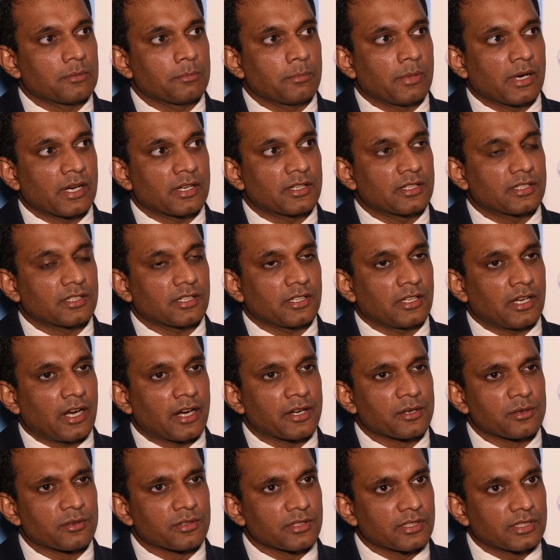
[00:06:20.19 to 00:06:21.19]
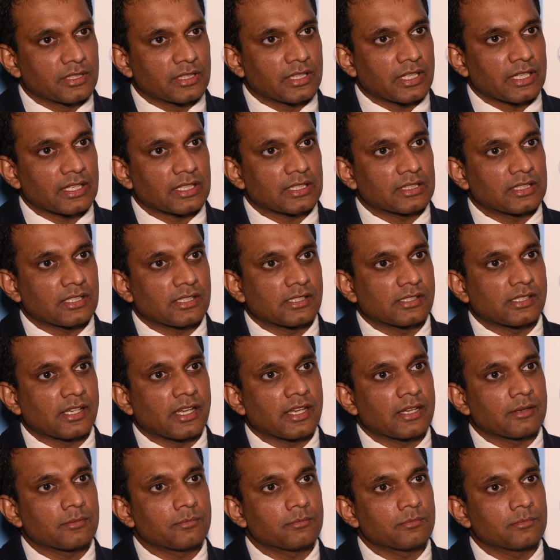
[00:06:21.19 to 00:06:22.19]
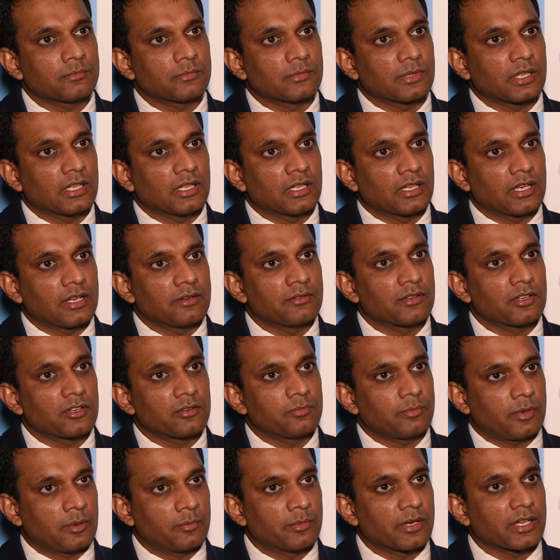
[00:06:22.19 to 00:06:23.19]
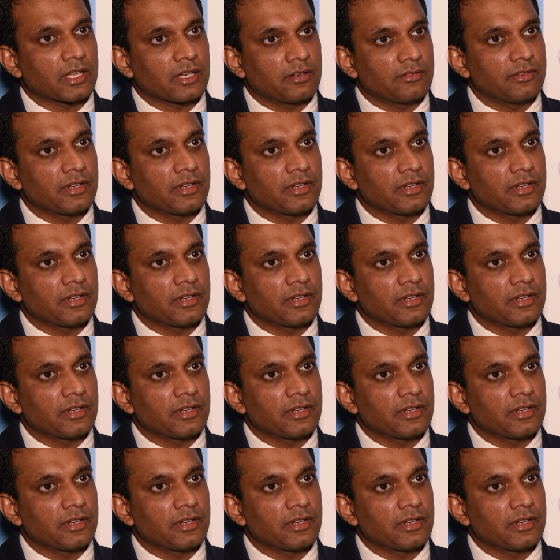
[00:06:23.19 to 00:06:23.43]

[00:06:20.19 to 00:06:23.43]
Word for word: But uh, I don't think the same level of public